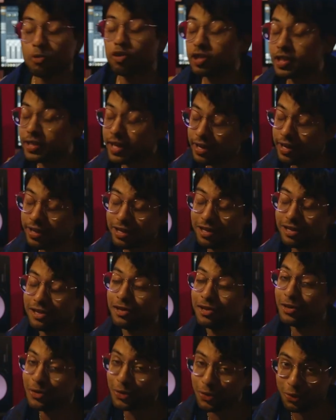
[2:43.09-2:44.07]
Music get into
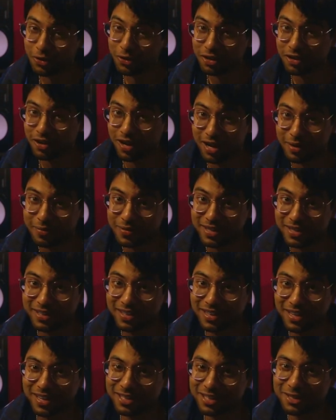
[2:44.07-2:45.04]
you, you know what I mean?